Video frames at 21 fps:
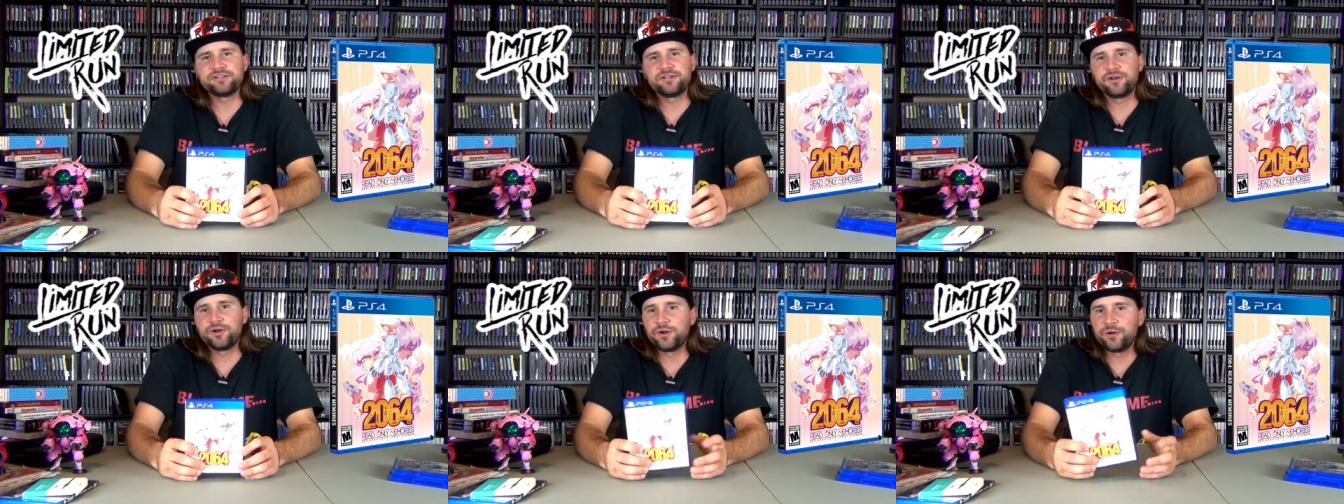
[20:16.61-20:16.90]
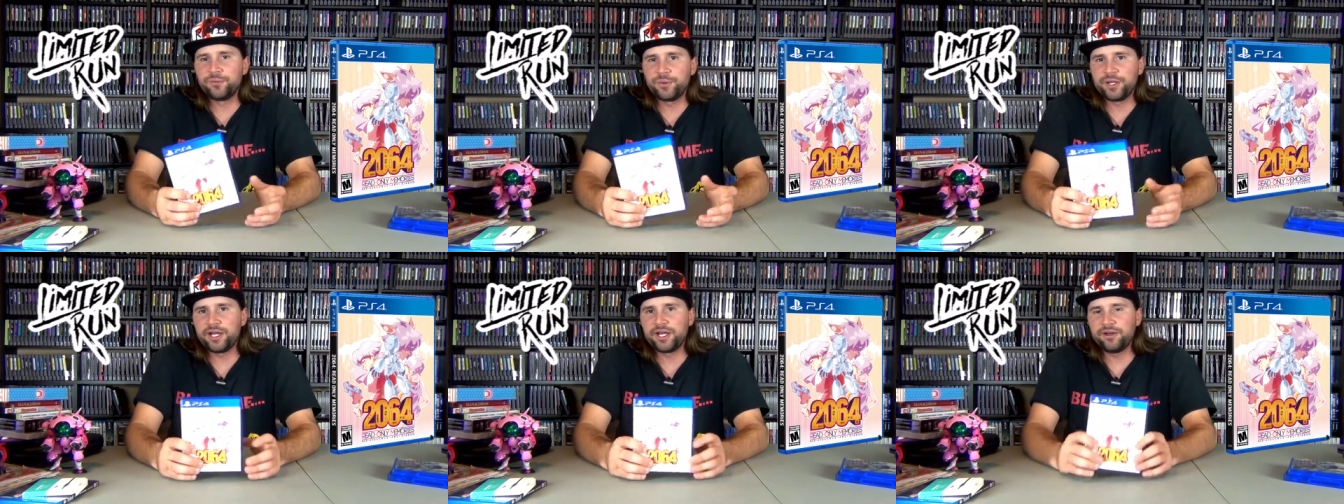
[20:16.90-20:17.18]
then
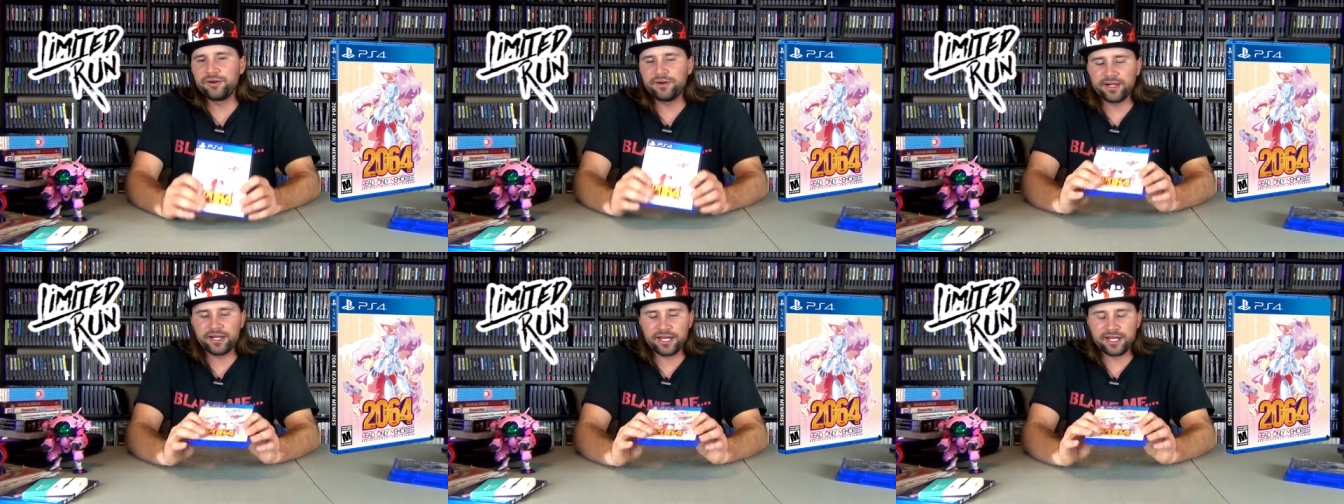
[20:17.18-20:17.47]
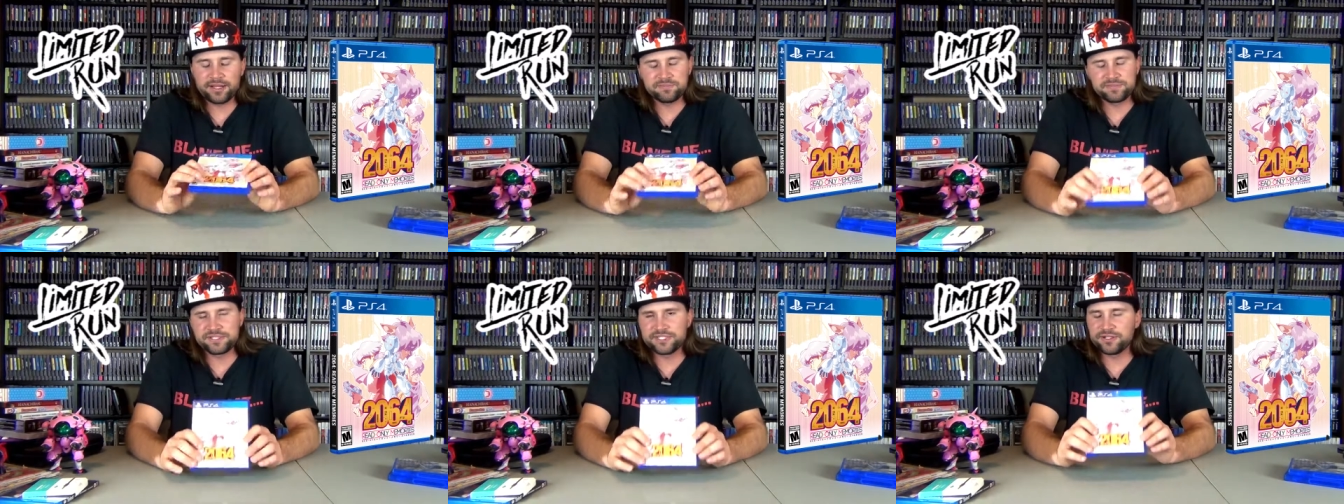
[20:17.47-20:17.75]
oh well,
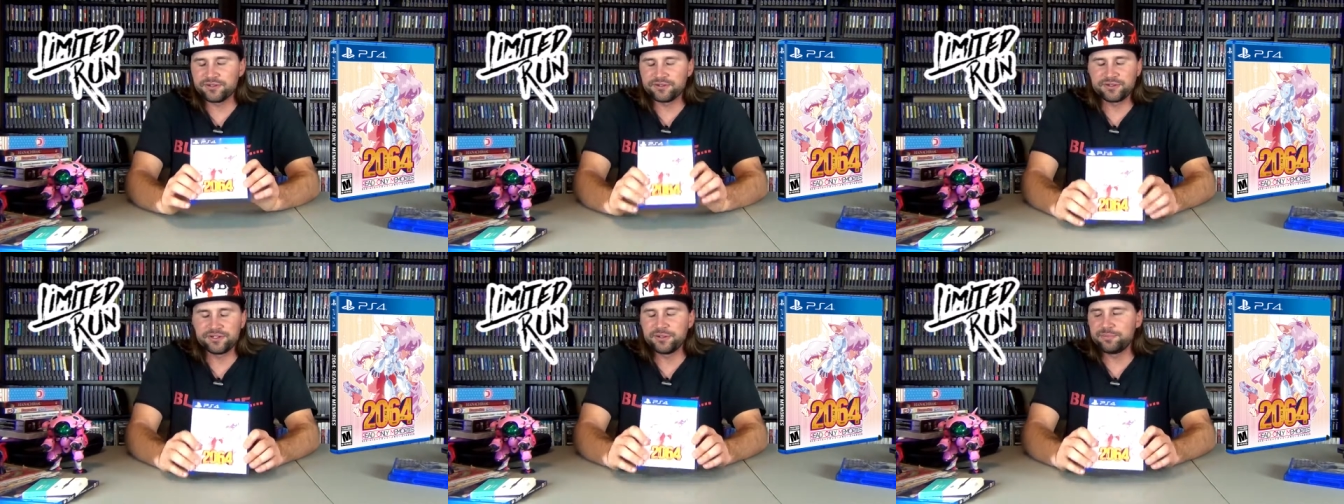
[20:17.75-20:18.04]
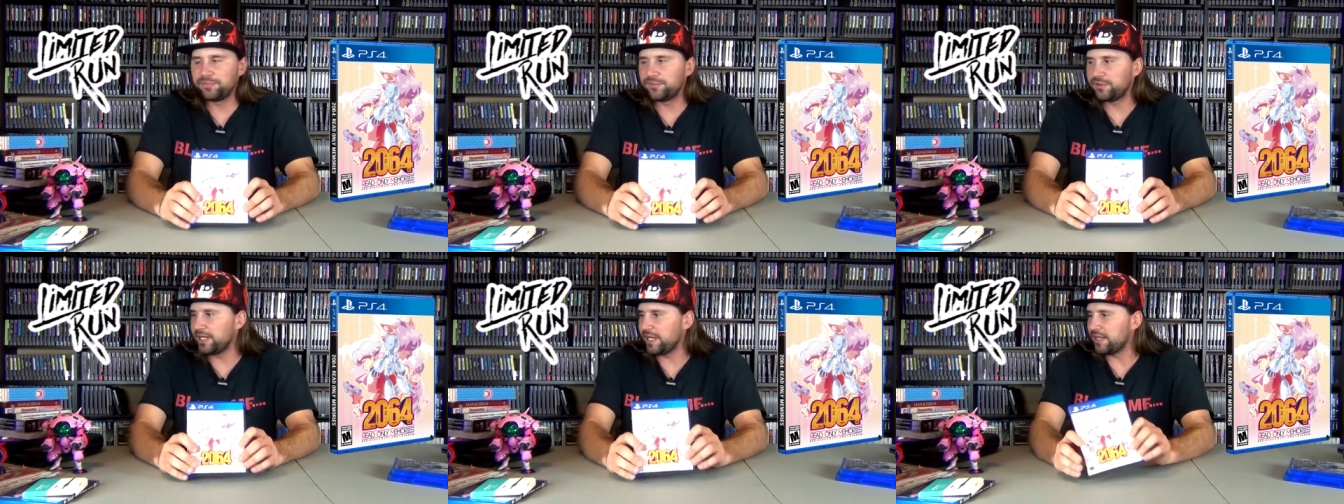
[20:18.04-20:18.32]
I'm still
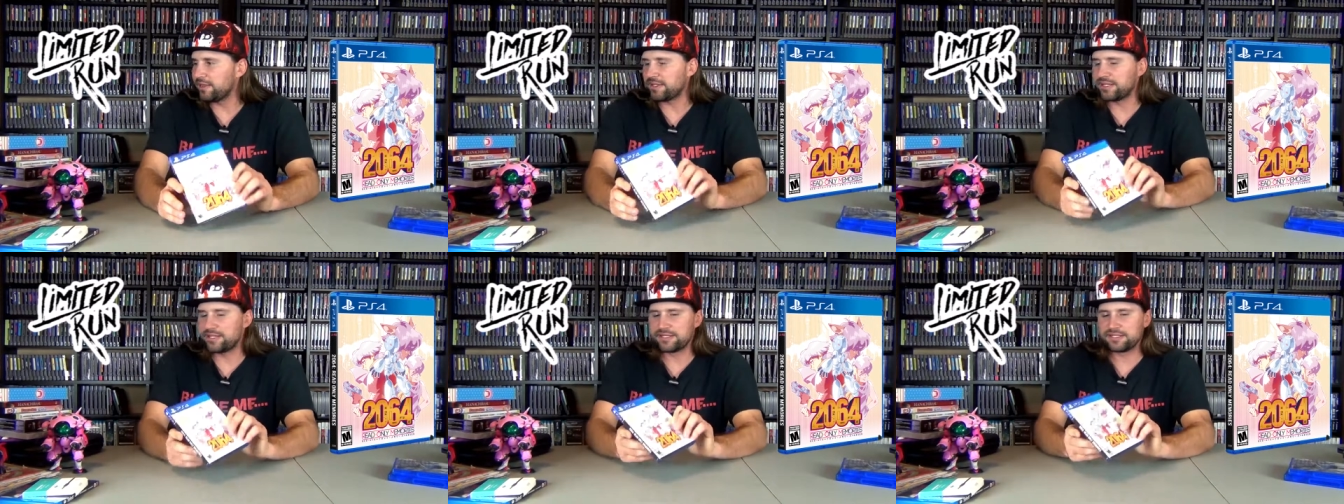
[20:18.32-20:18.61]
gonna play